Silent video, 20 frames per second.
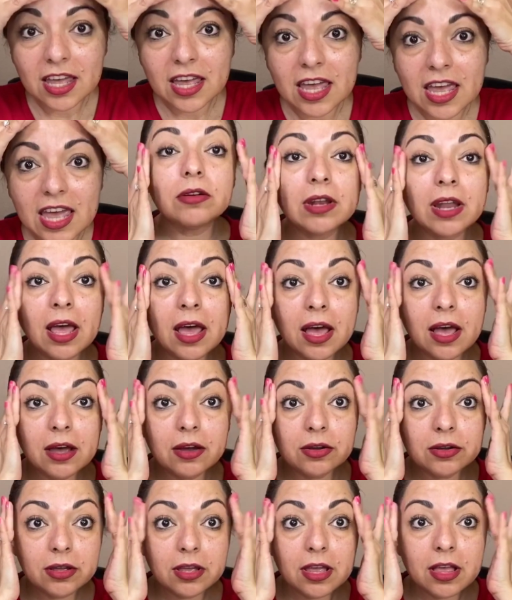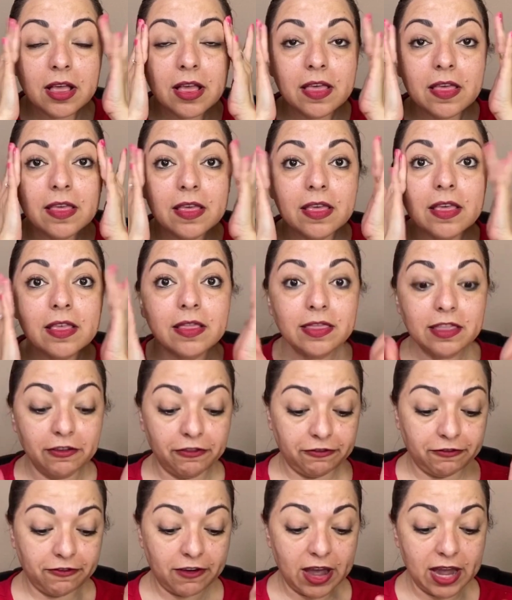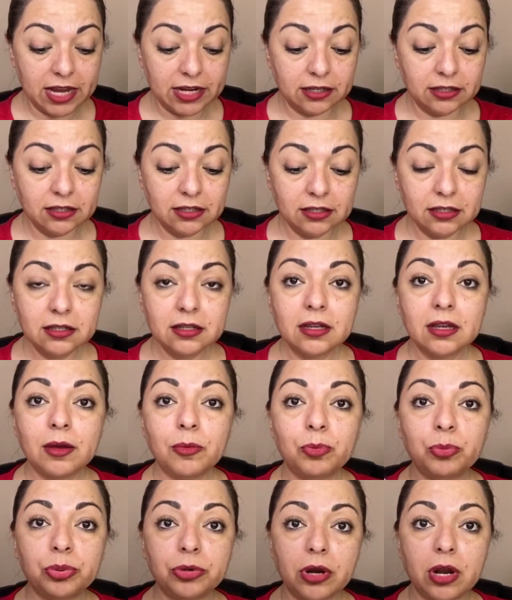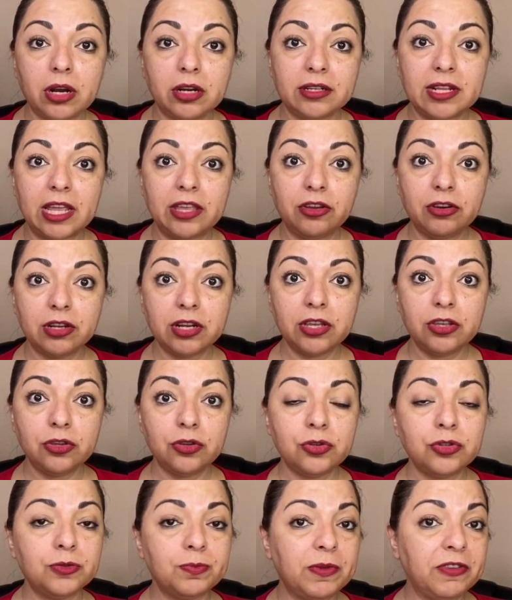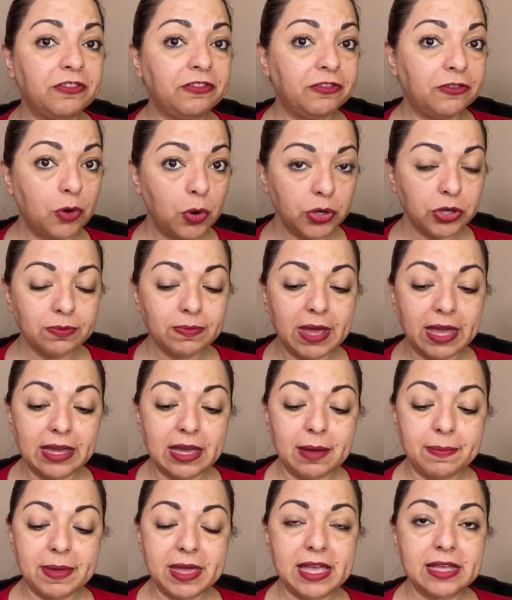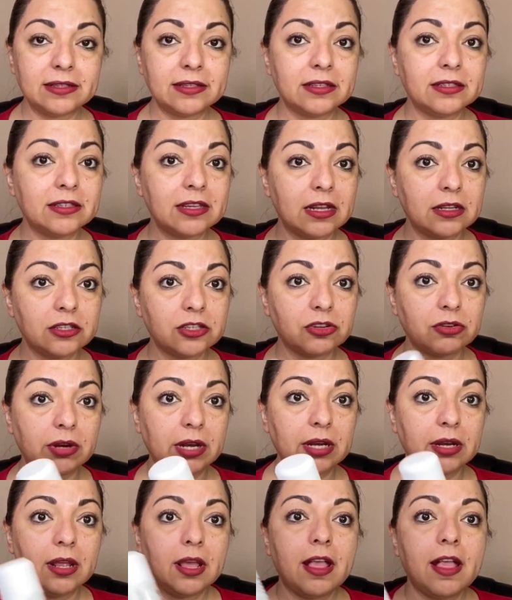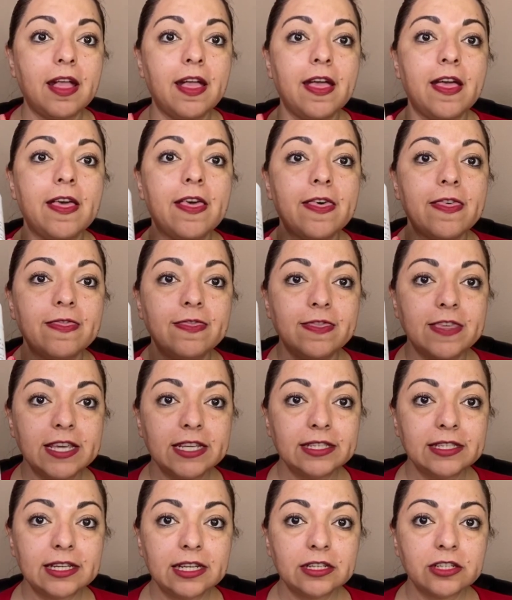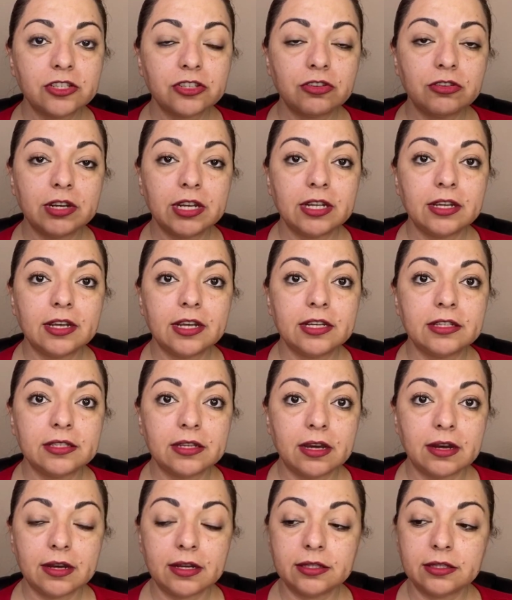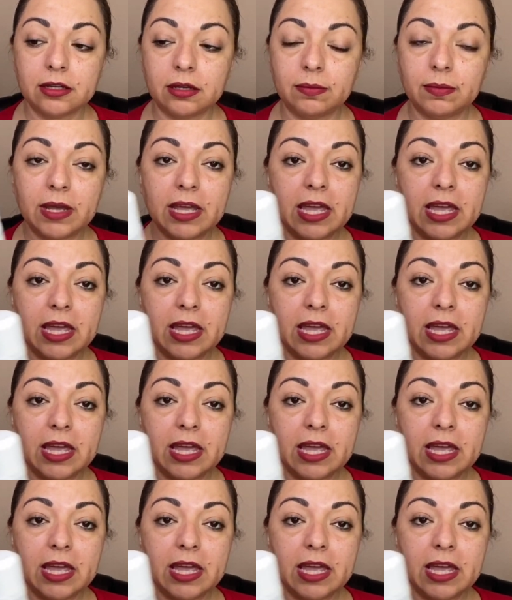Now the final product that you're going to use before your makeup is the sunscreen. This sunscreen is awesome.